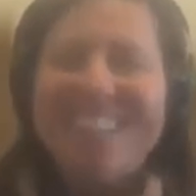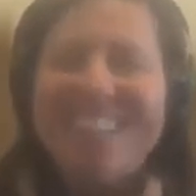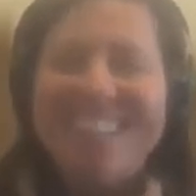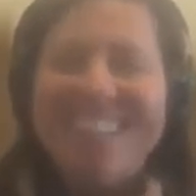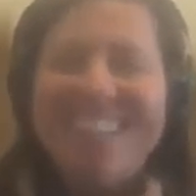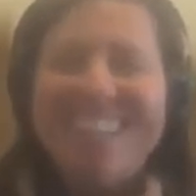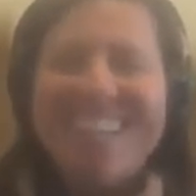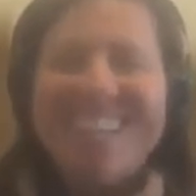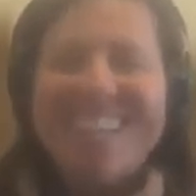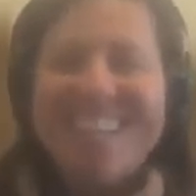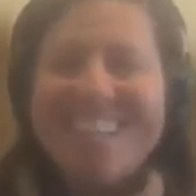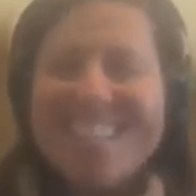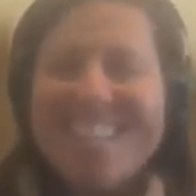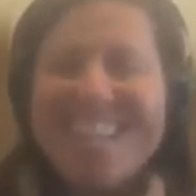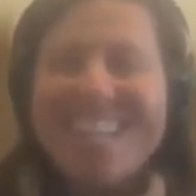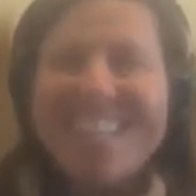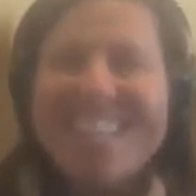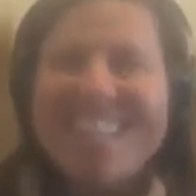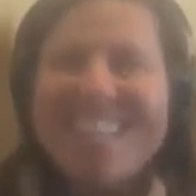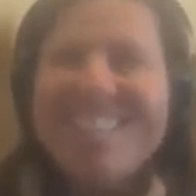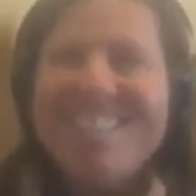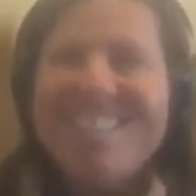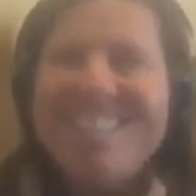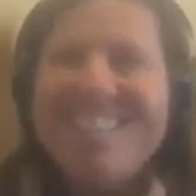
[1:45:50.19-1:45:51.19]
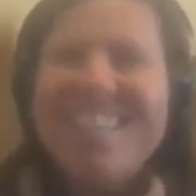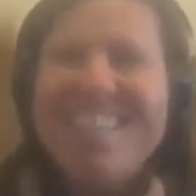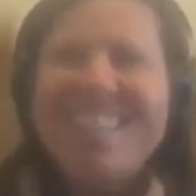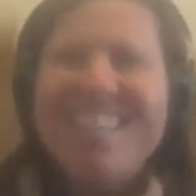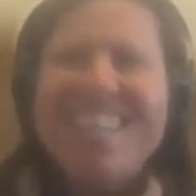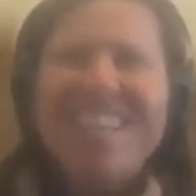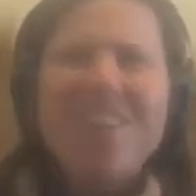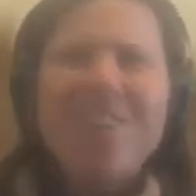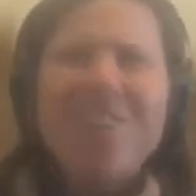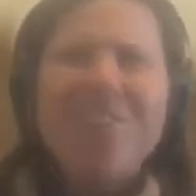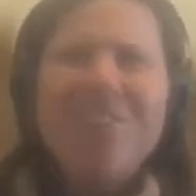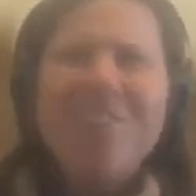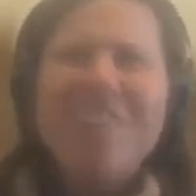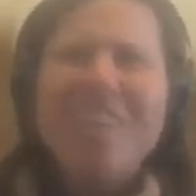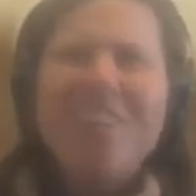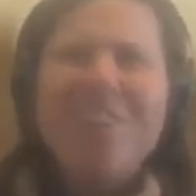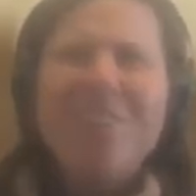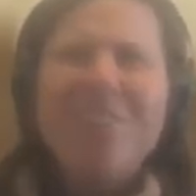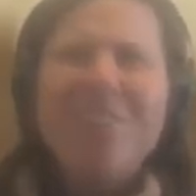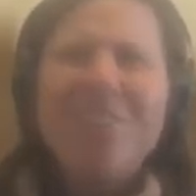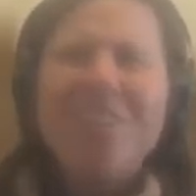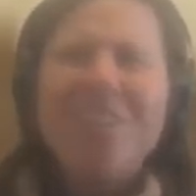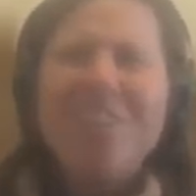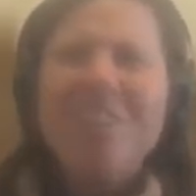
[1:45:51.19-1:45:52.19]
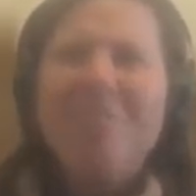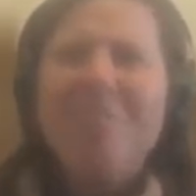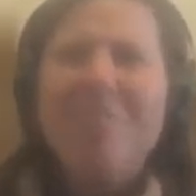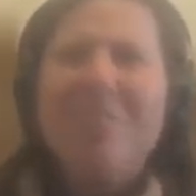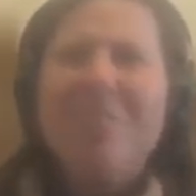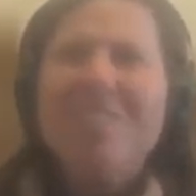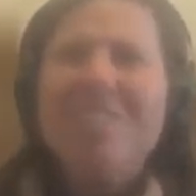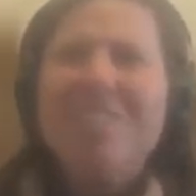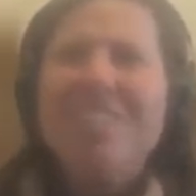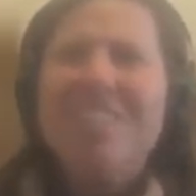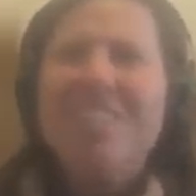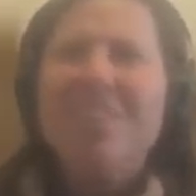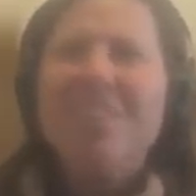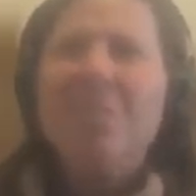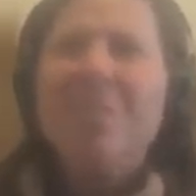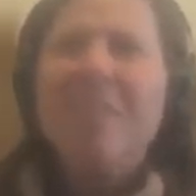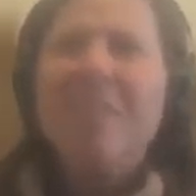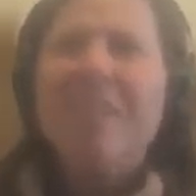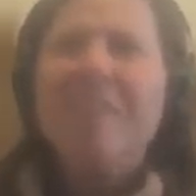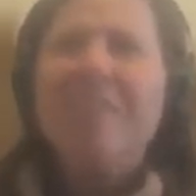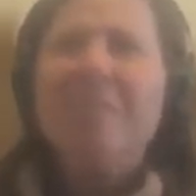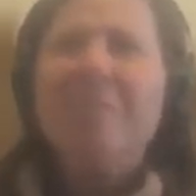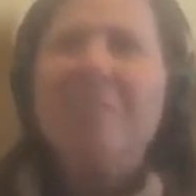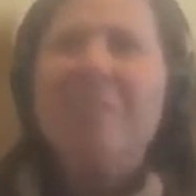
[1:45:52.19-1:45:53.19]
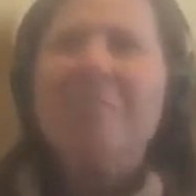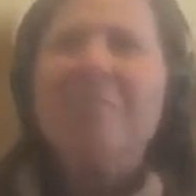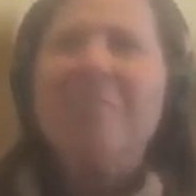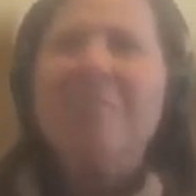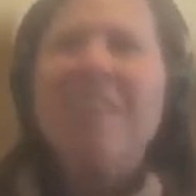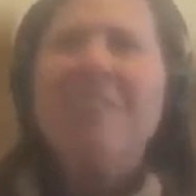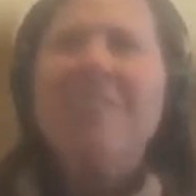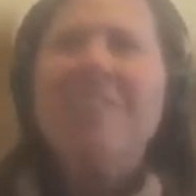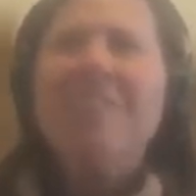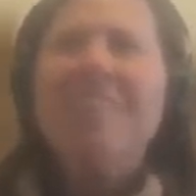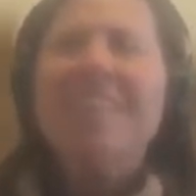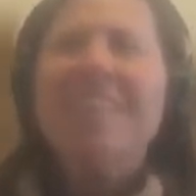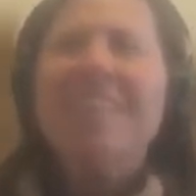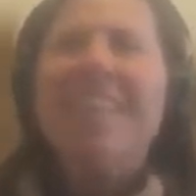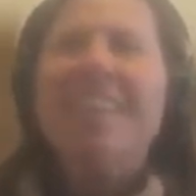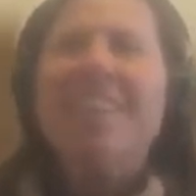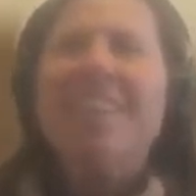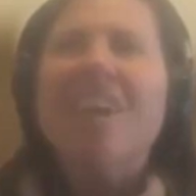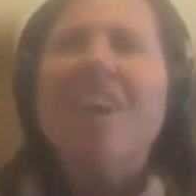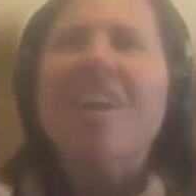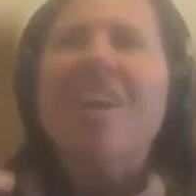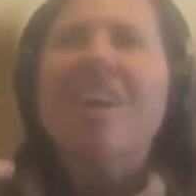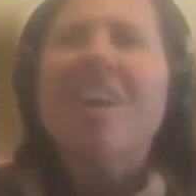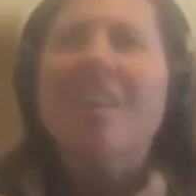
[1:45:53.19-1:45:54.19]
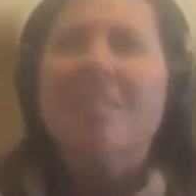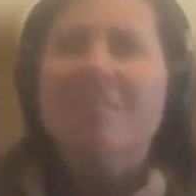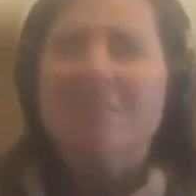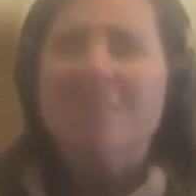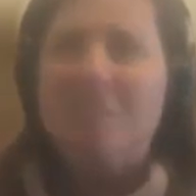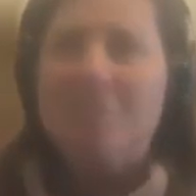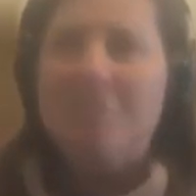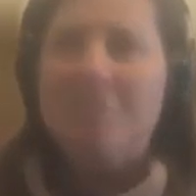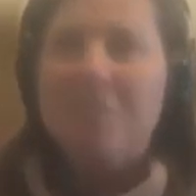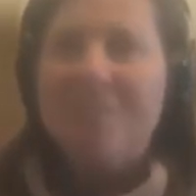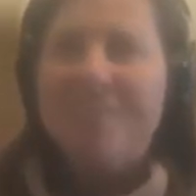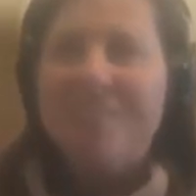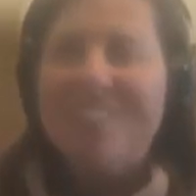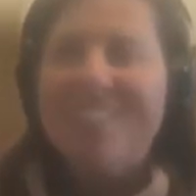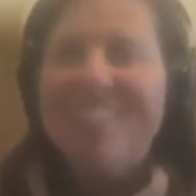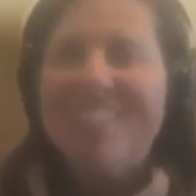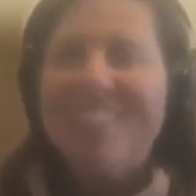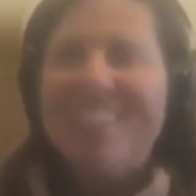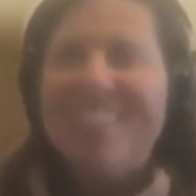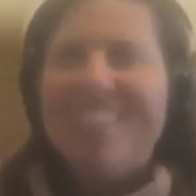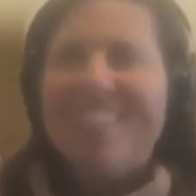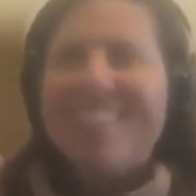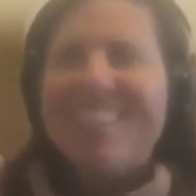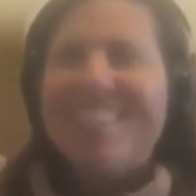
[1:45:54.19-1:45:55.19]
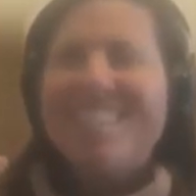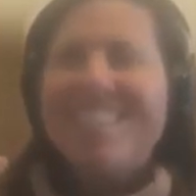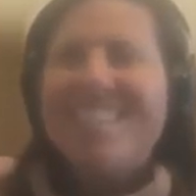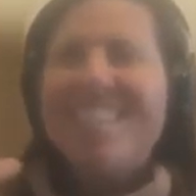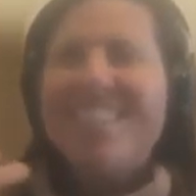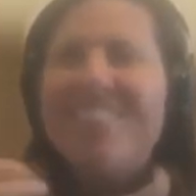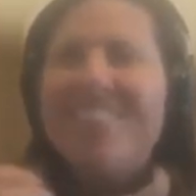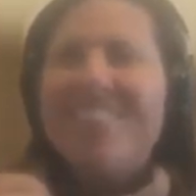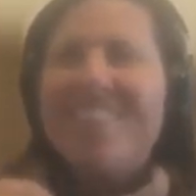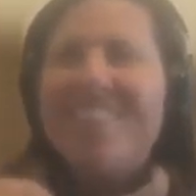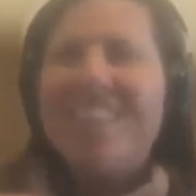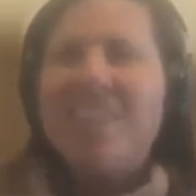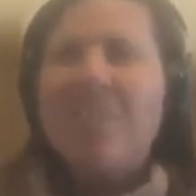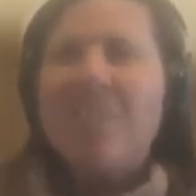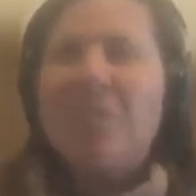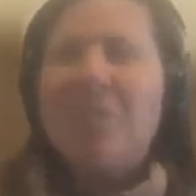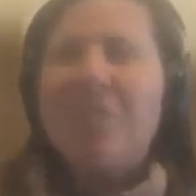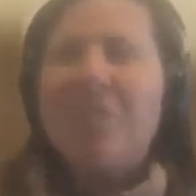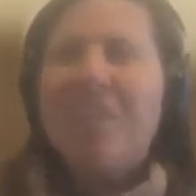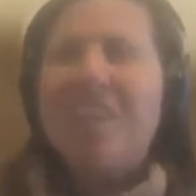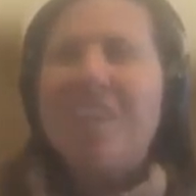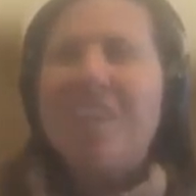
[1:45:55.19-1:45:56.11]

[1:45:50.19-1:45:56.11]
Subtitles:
Like exactly as you say, they don't hurt the person or whatever, but maybe they're uncomfortable. The same way that you